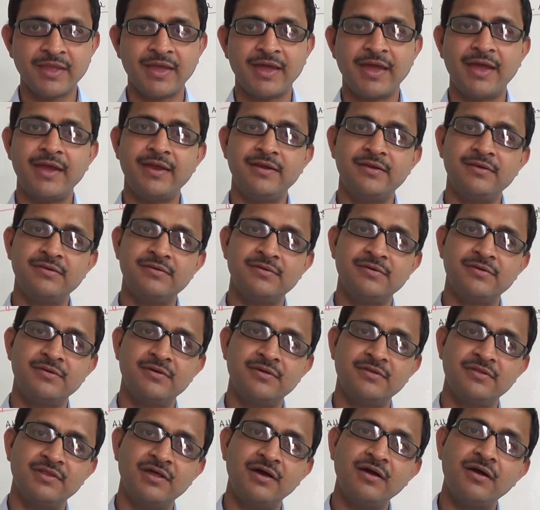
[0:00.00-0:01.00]
and
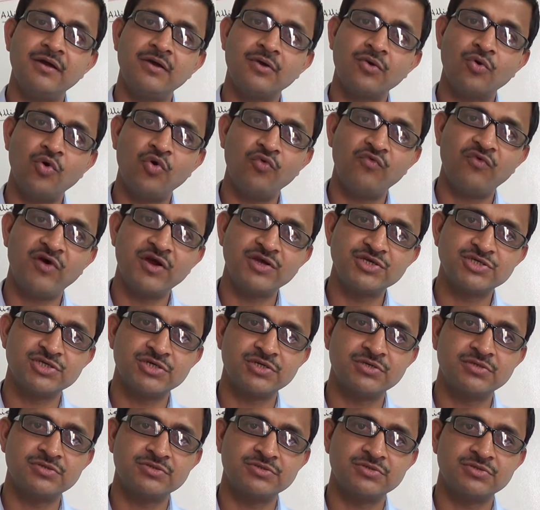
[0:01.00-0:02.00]
the
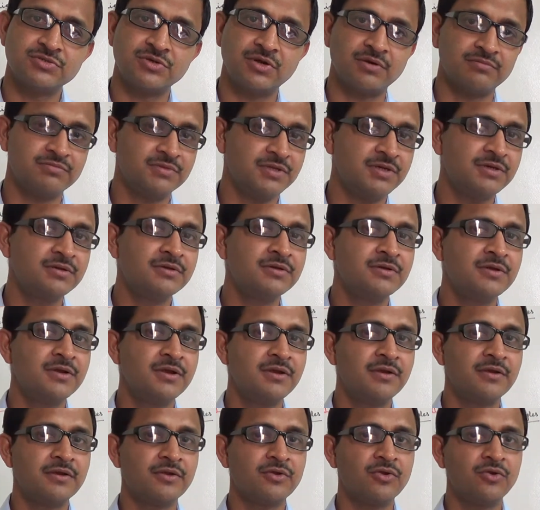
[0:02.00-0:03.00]
co-functions of the
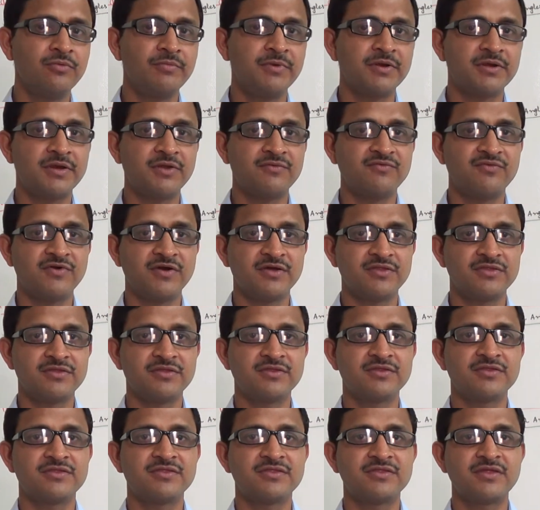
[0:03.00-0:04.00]
trigonometric
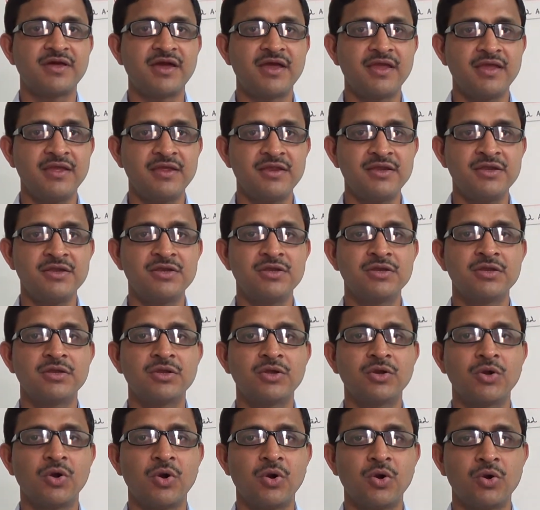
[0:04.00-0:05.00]
functions sine,
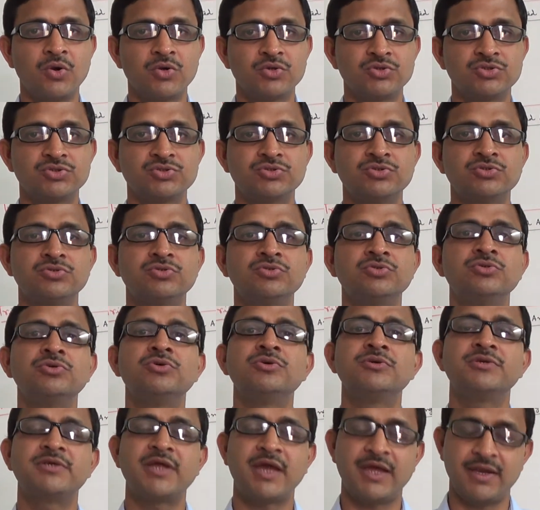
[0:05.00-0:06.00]
cos,
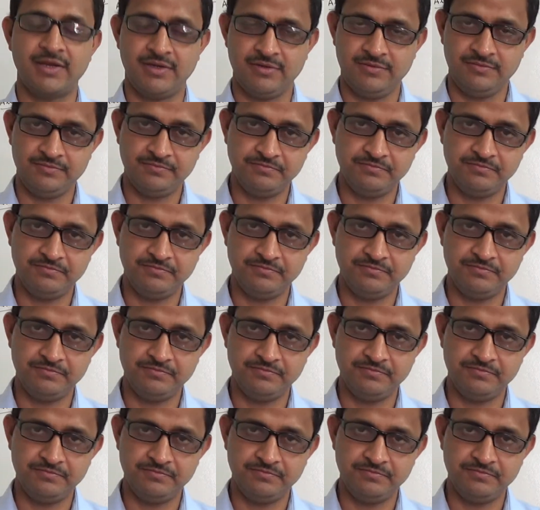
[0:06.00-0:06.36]
tan.